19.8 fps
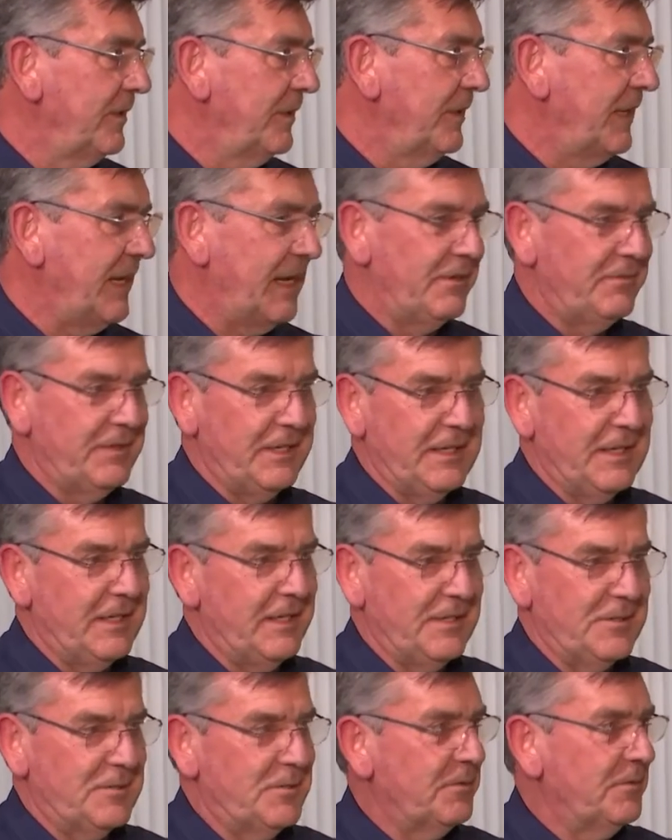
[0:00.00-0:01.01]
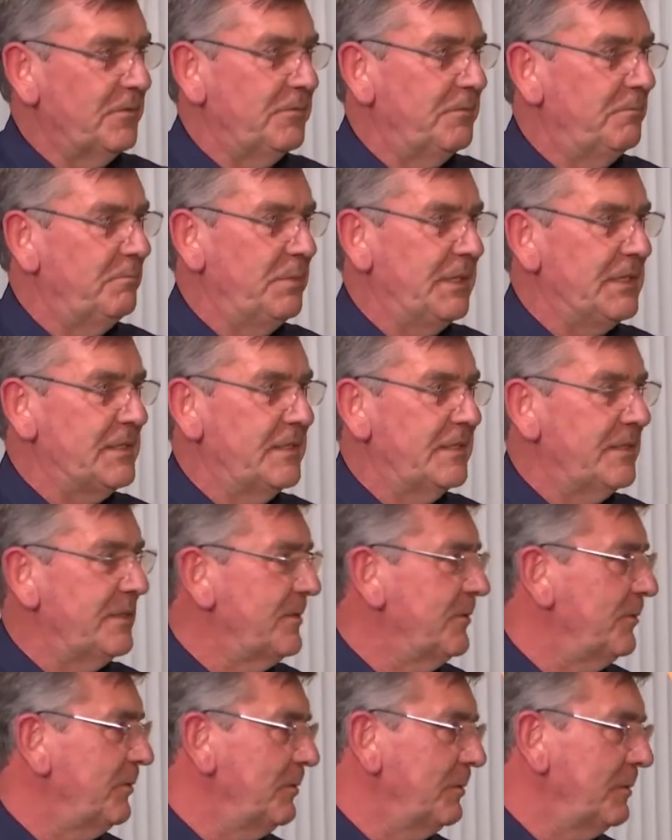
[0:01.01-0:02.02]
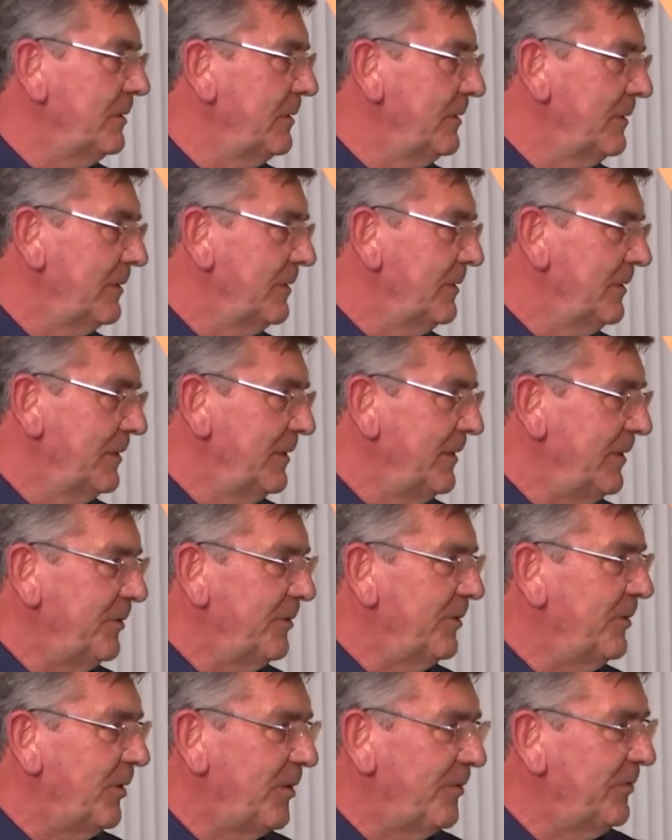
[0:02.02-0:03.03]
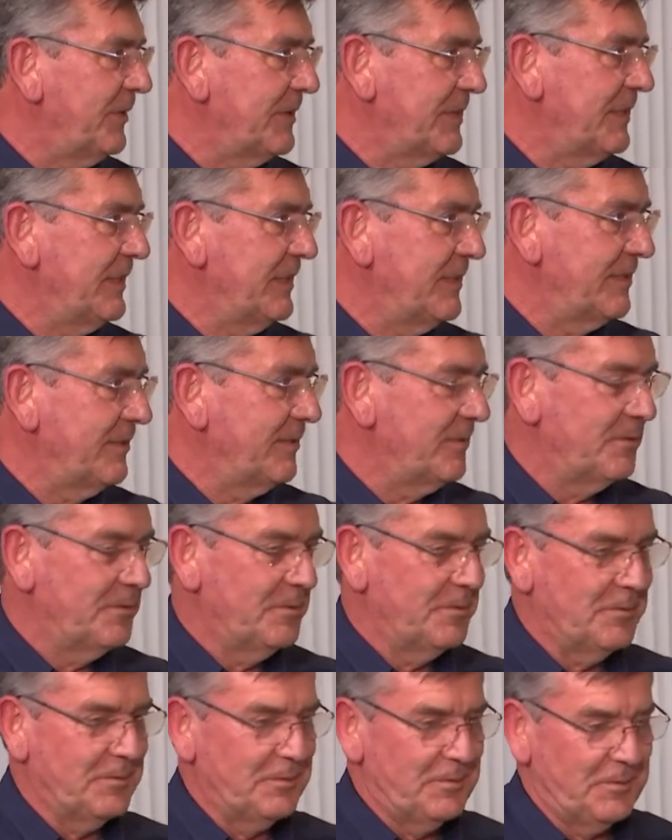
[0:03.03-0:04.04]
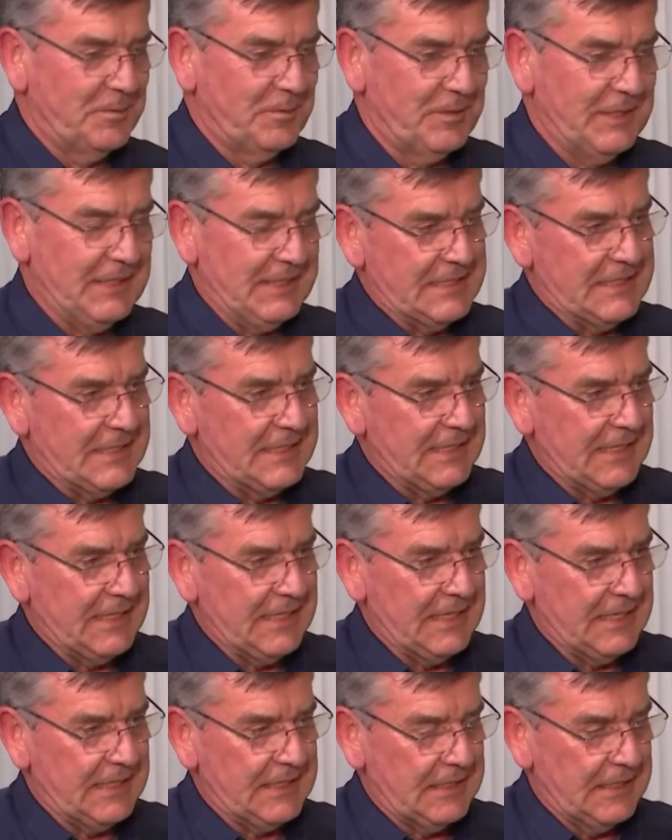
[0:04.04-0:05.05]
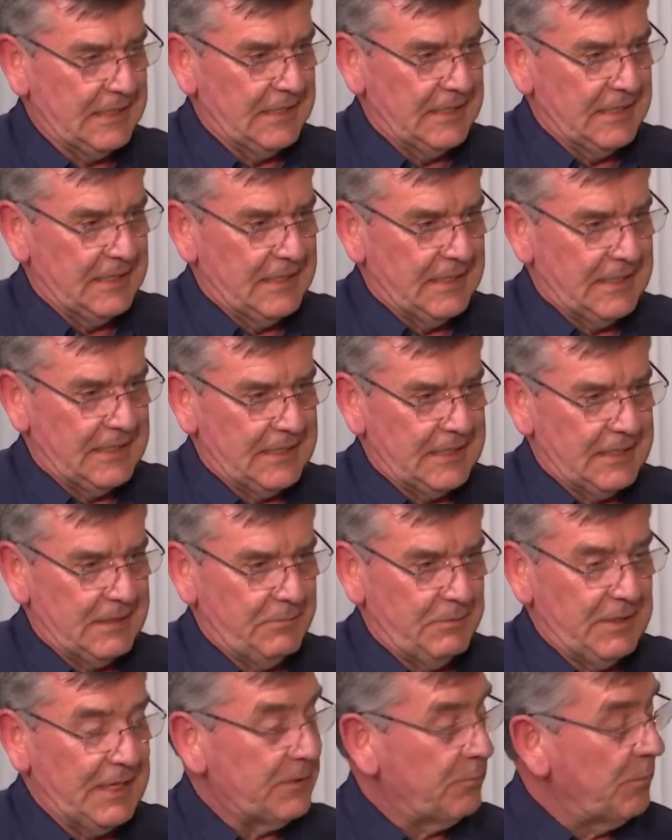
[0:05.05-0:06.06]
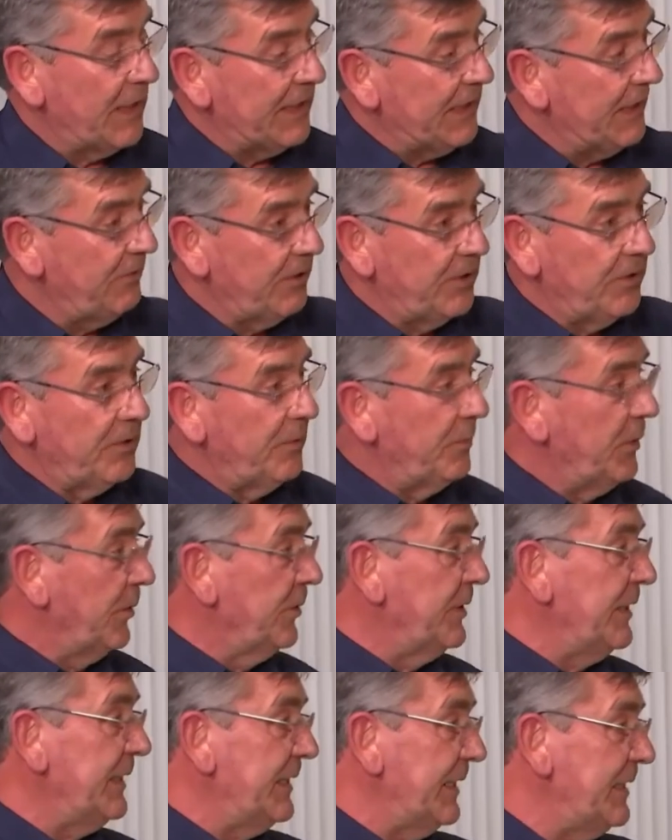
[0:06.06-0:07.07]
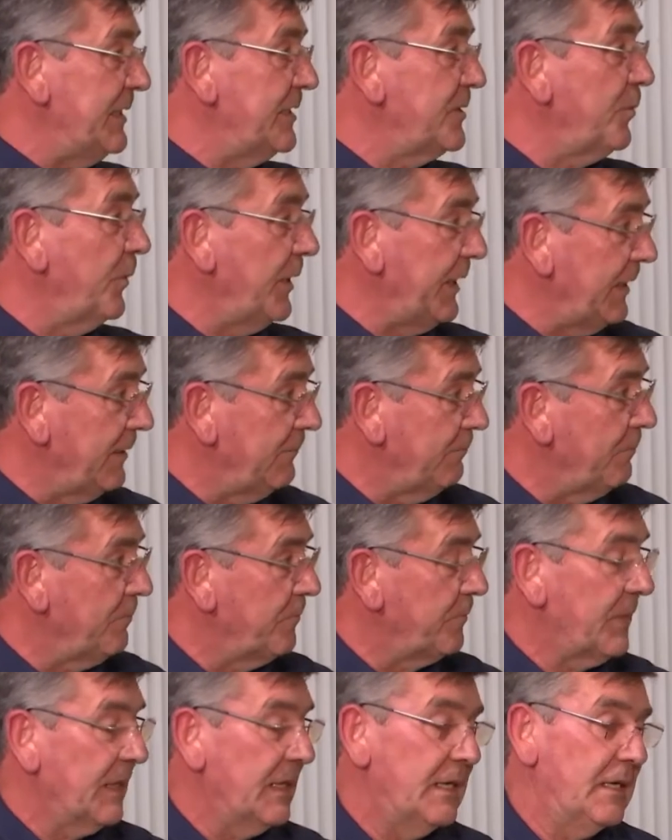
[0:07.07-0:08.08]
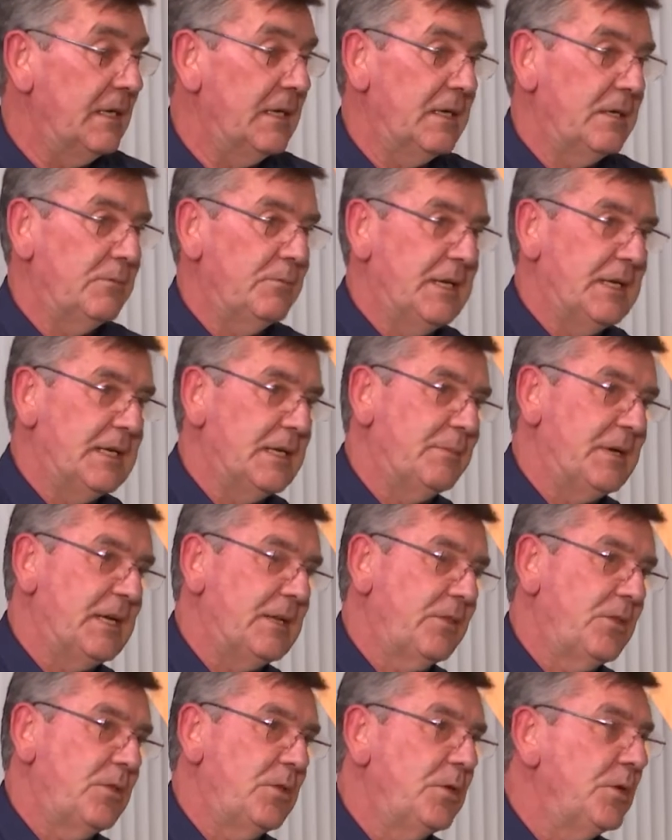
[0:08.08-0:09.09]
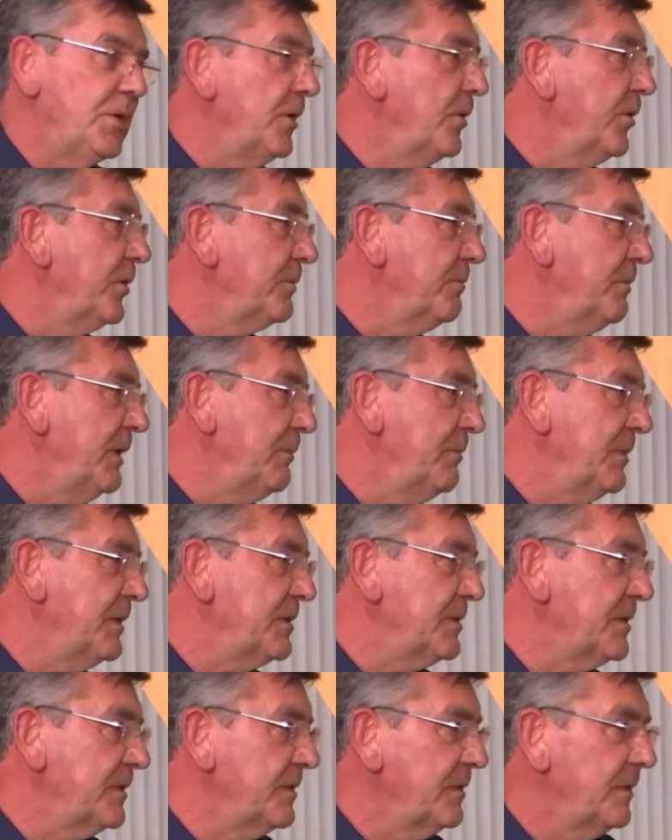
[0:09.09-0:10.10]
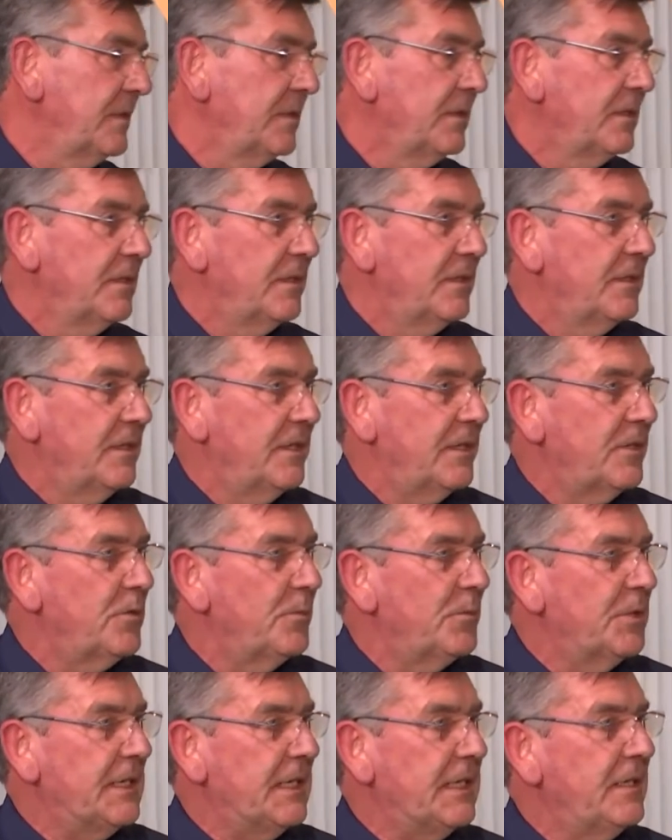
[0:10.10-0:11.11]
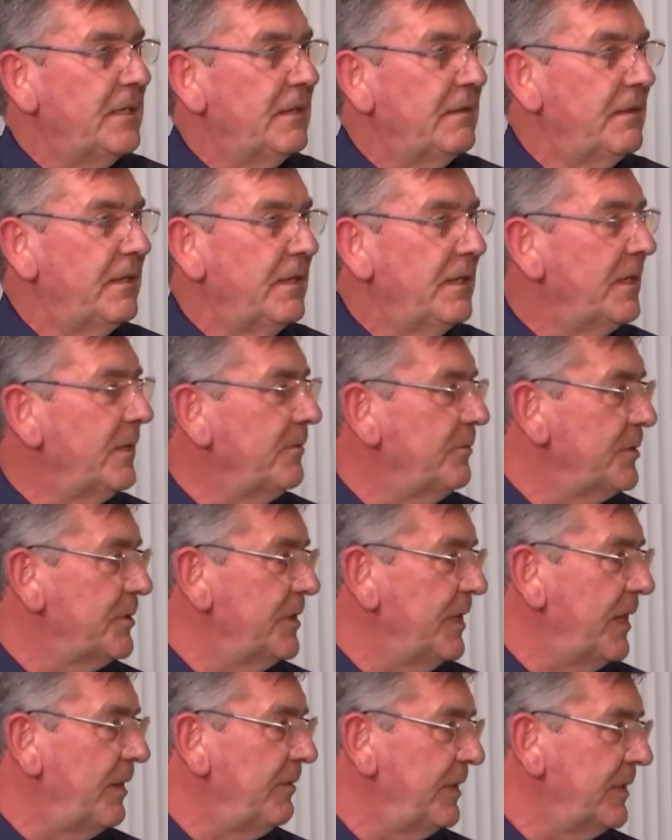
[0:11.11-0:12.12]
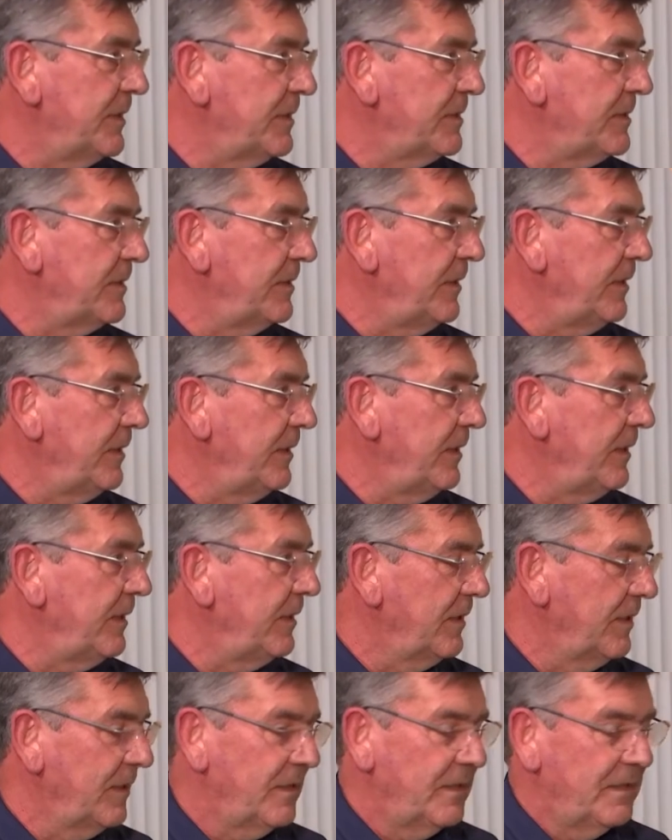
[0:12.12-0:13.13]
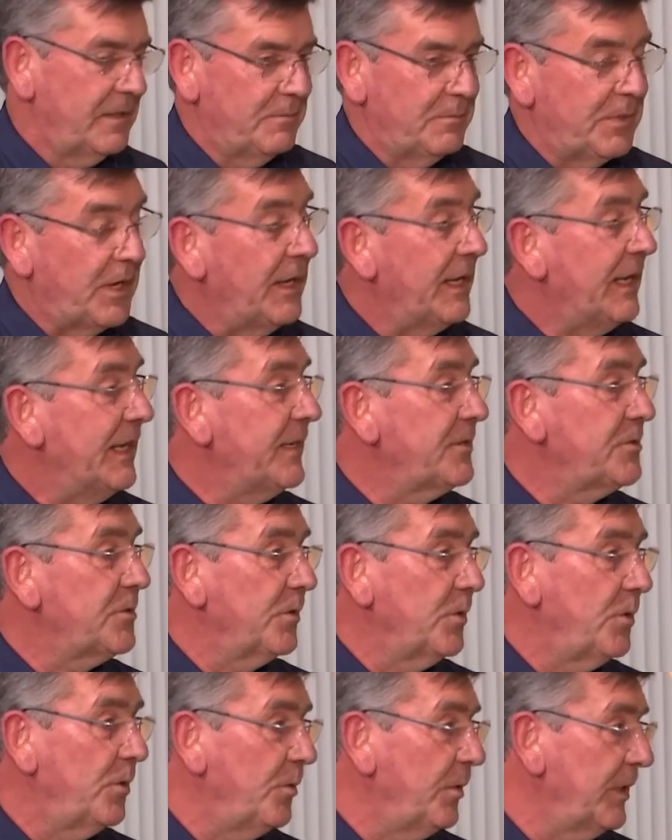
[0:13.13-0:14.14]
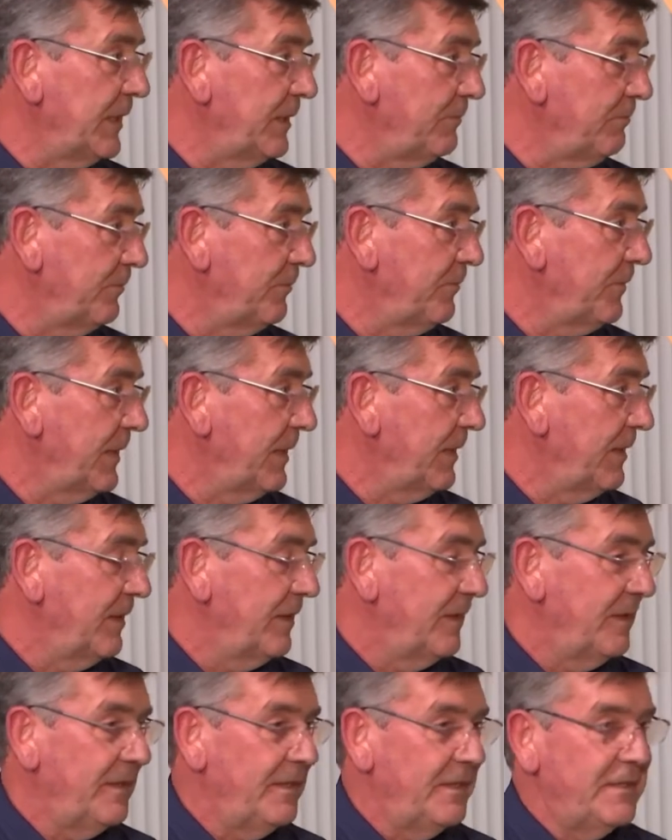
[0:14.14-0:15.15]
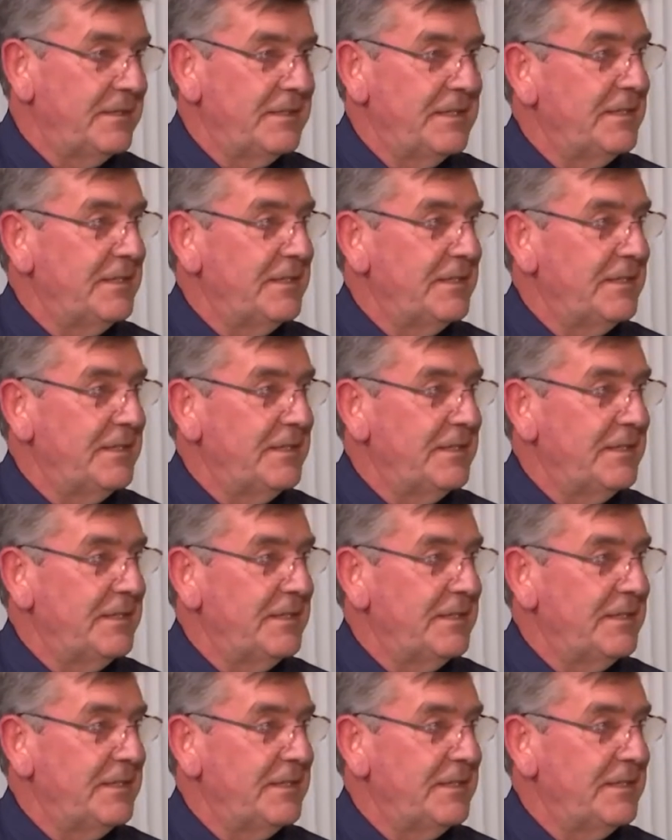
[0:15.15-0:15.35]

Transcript: have in any sort of business or, you know, offices or things like that. We had one area of the building, the East Wing. We had about 30-odd members accommodated there. It was known as the by-election corner. It